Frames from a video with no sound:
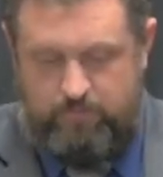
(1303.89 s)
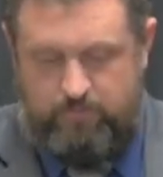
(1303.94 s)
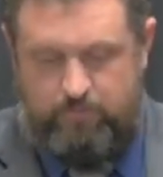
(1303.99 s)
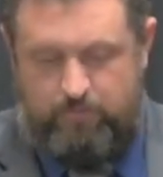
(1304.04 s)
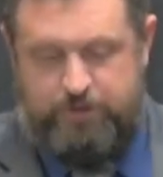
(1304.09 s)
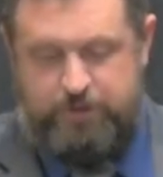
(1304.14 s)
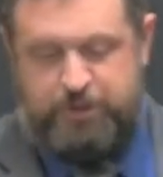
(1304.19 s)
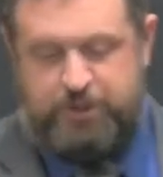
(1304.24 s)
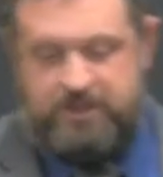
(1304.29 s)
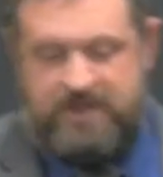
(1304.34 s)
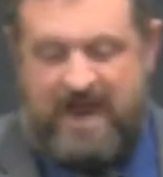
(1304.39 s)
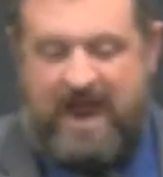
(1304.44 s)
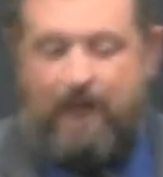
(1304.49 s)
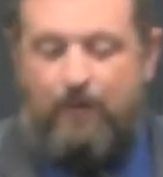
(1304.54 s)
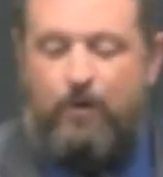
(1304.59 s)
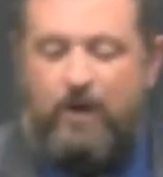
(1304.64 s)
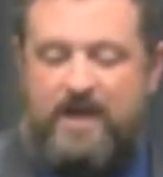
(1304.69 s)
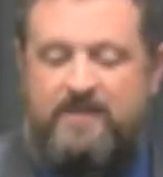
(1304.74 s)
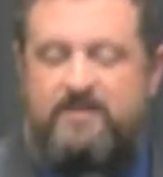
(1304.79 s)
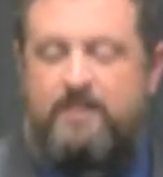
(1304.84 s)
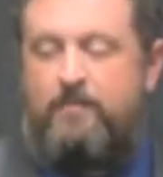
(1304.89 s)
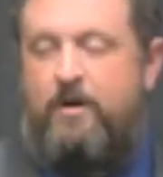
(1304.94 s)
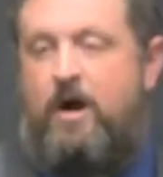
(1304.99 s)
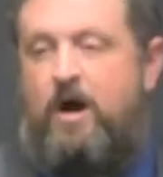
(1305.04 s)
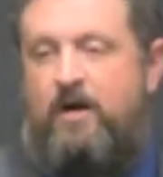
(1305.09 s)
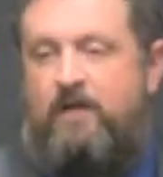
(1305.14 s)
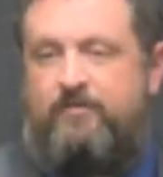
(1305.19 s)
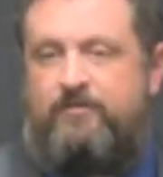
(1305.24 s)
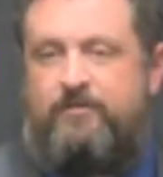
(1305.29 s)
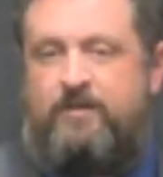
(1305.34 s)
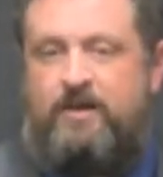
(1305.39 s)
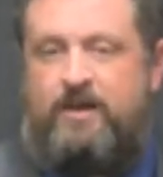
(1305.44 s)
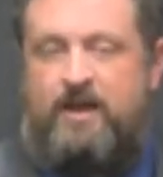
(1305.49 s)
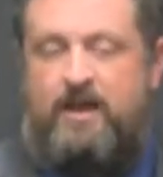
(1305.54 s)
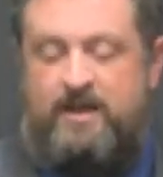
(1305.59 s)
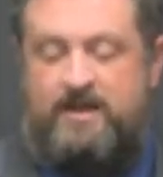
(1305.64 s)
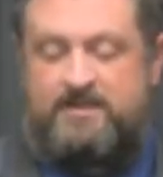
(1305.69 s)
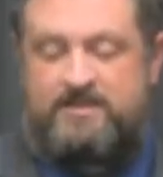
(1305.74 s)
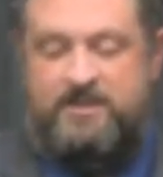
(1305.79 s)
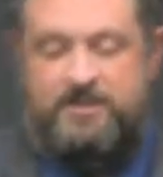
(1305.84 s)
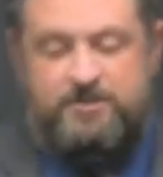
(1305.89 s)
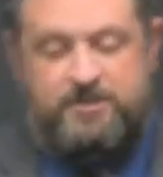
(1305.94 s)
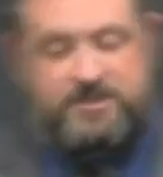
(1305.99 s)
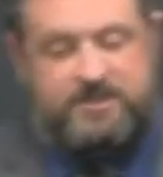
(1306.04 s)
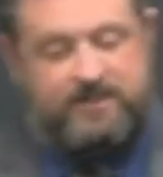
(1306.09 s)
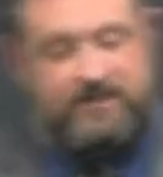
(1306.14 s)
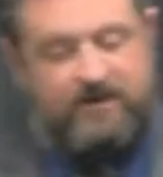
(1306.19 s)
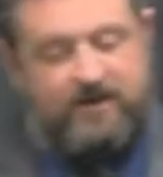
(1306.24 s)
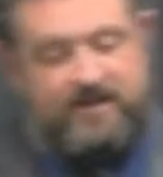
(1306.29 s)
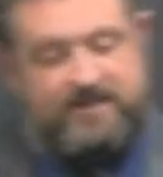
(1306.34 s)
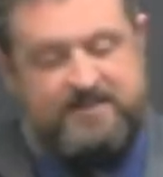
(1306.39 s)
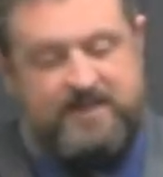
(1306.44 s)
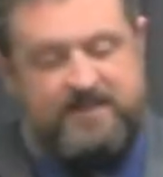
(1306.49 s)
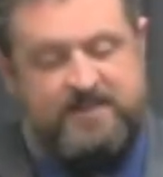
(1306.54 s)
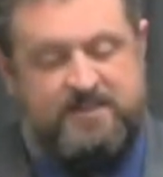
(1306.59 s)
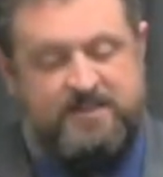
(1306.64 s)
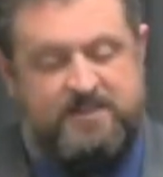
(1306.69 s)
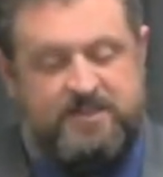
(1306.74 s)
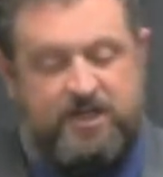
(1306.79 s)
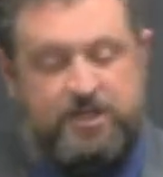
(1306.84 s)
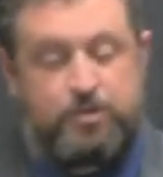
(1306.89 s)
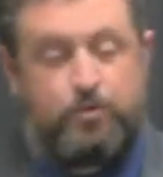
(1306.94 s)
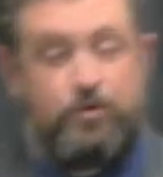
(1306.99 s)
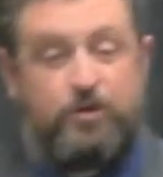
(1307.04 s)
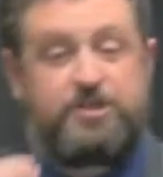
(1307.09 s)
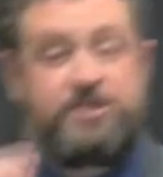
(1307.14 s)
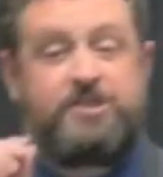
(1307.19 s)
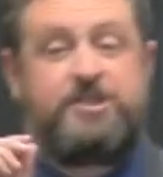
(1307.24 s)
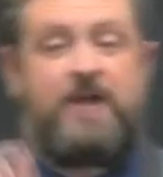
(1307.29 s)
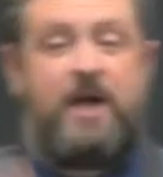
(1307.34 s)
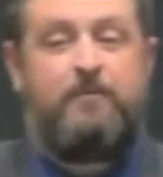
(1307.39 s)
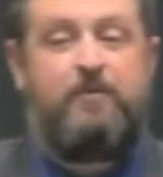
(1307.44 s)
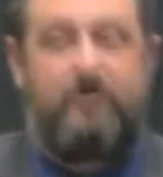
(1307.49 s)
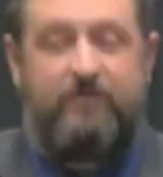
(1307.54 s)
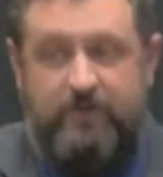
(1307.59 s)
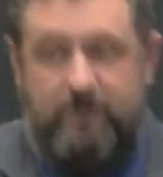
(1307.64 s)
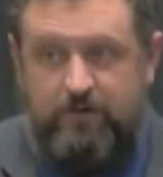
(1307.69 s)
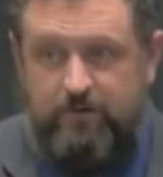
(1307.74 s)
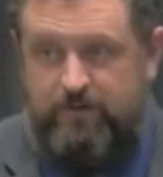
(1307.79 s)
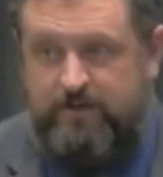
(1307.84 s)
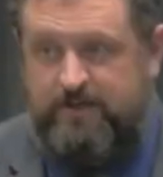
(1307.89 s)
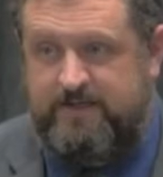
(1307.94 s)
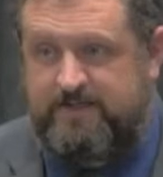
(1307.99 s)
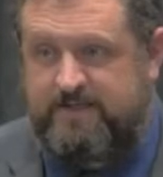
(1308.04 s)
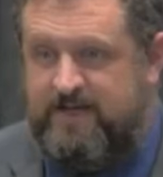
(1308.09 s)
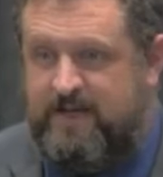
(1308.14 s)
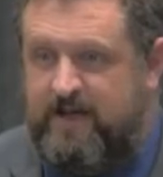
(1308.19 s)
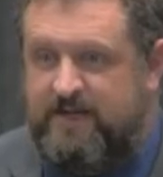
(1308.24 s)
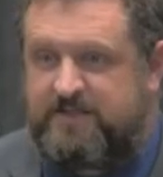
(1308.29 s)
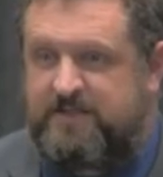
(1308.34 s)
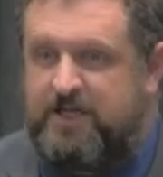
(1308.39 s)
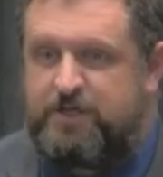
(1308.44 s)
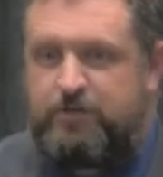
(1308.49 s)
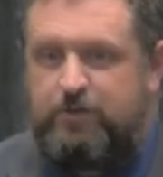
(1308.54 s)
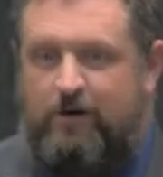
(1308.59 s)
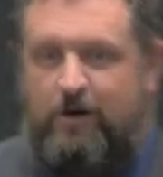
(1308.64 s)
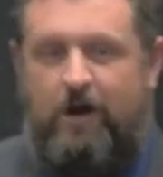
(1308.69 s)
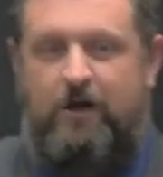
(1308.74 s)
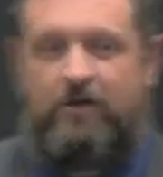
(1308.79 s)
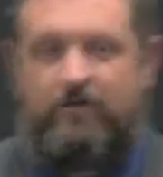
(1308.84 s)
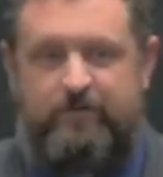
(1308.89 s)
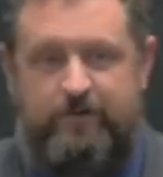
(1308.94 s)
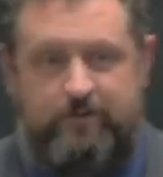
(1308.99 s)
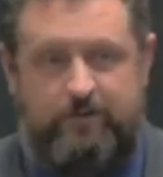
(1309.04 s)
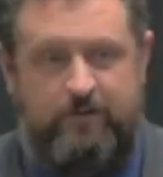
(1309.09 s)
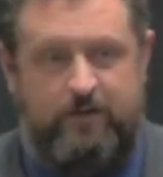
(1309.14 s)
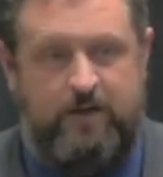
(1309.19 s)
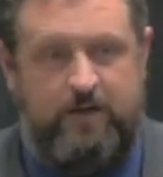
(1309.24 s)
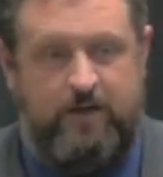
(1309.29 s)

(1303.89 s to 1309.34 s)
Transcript: We should not write them off. And it's interesting there he says, and such were some of you. He doesn't say, and such were all of you.